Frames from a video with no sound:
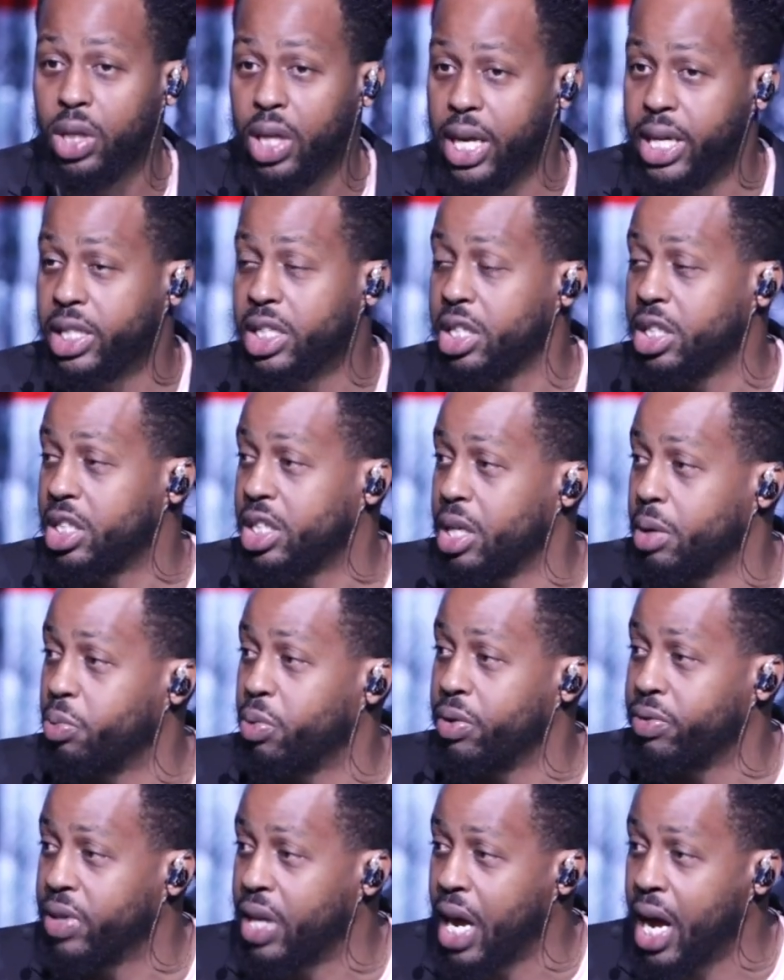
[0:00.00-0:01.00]
relationship
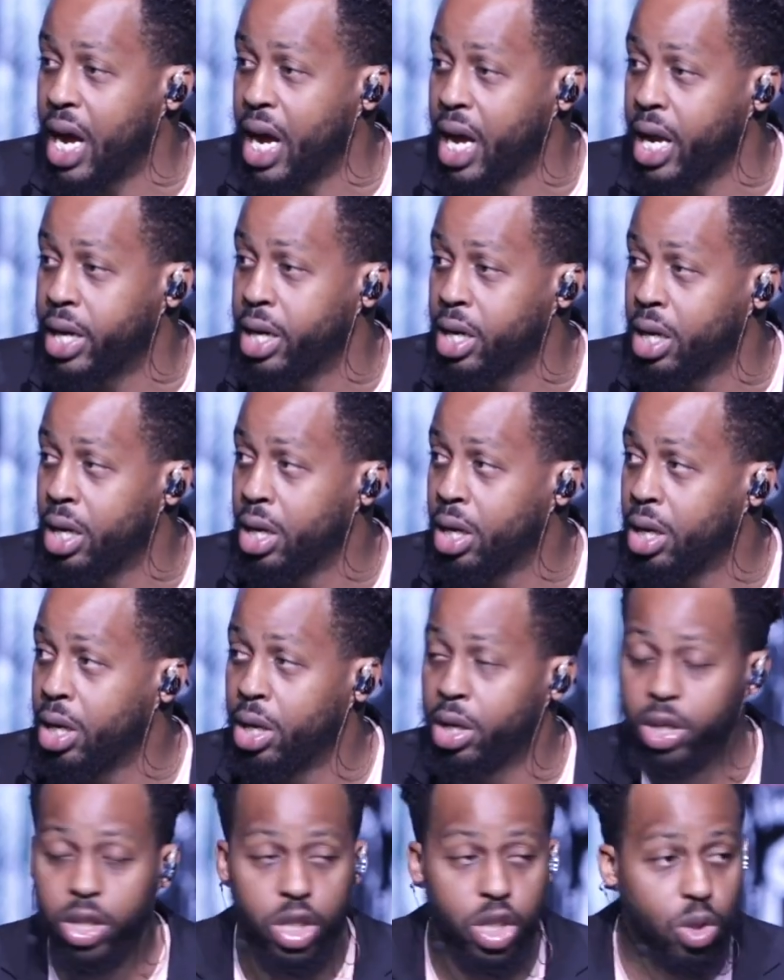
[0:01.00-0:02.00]
with God,
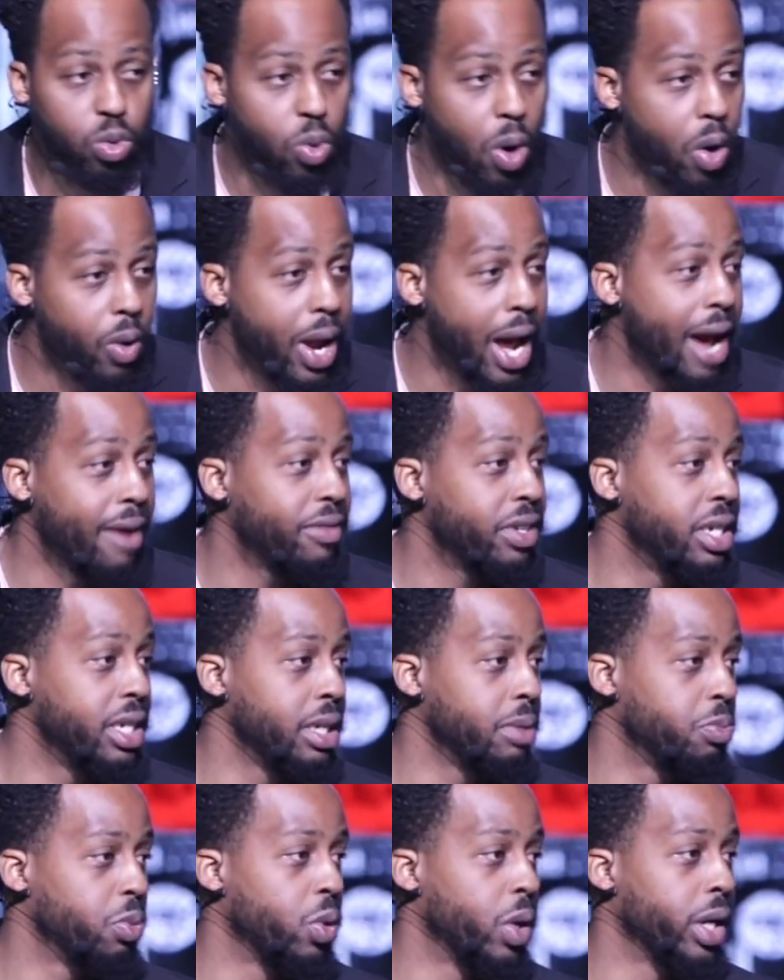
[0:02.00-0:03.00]
you won't have a
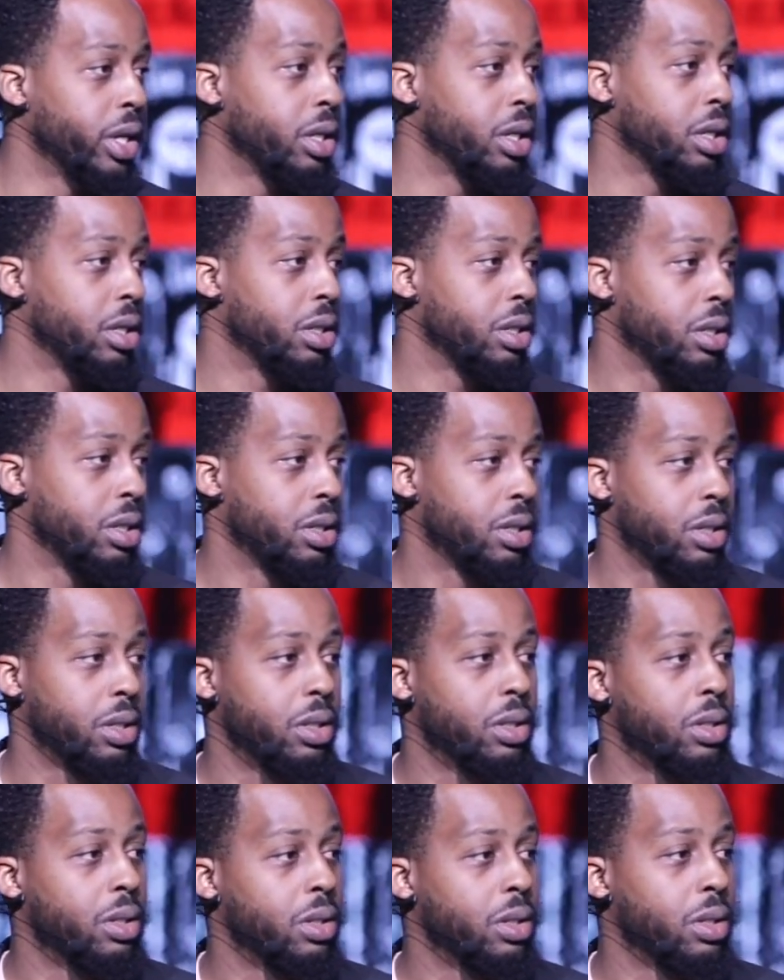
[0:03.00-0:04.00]
deep one.